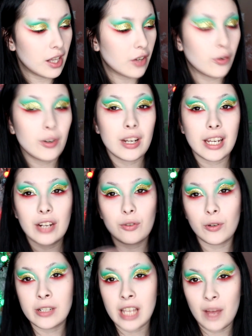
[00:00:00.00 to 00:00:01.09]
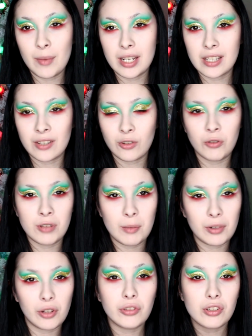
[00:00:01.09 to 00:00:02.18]
Of course, I have my discount code down
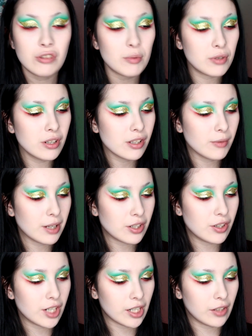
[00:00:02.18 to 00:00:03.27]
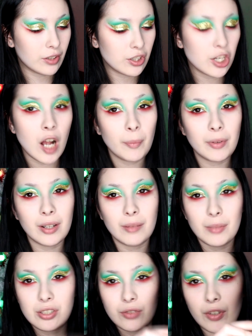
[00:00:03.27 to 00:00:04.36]
below in the description, so make sure you check out the shop and
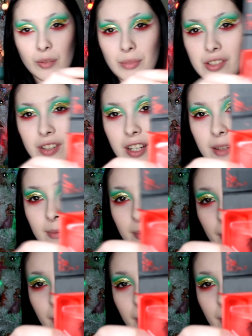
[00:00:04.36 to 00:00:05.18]
be sure to follow on Instagram.